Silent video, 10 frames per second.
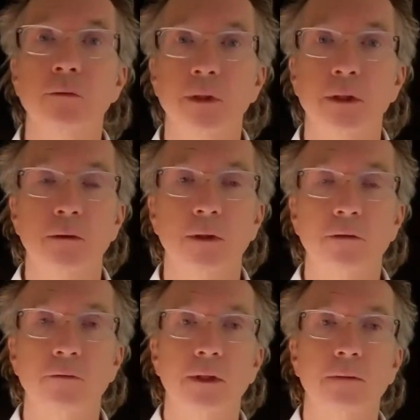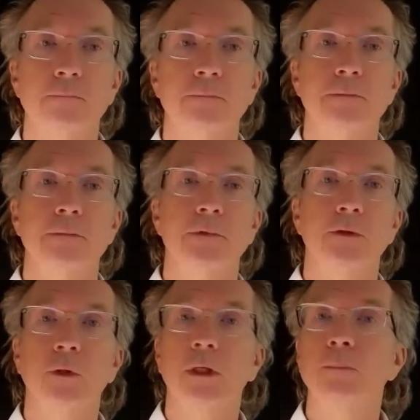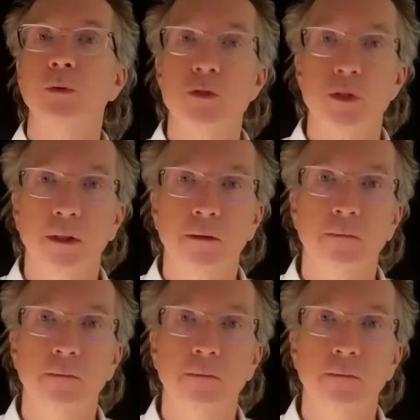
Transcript: of doing a puja,